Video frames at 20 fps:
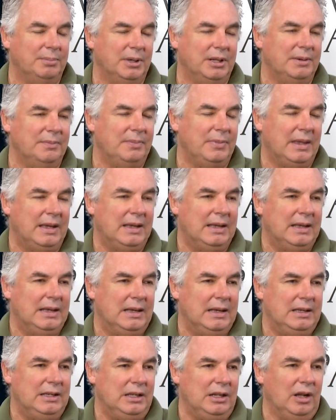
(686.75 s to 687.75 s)
But,
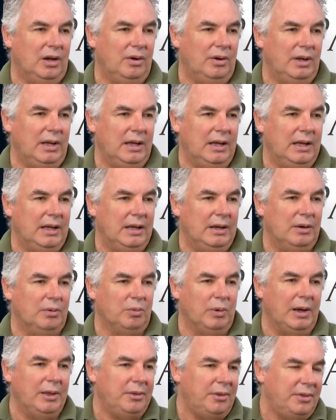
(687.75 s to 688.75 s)
you know,
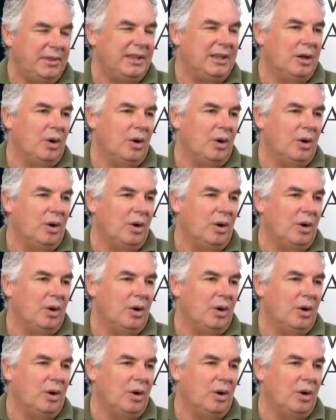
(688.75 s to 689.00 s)
rather than